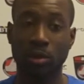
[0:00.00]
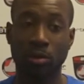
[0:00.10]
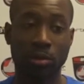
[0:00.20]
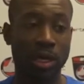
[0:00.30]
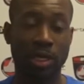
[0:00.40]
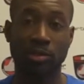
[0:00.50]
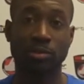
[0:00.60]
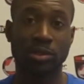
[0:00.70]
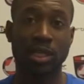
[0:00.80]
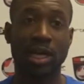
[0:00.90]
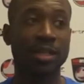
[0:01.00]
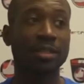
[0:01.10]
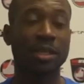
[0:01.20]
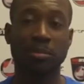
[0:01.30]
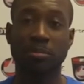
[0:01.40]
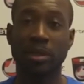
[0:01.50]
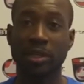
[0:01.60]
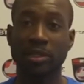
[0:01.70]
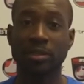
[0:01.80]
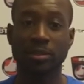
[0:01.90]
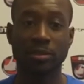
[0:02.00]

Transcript: all like to start and play.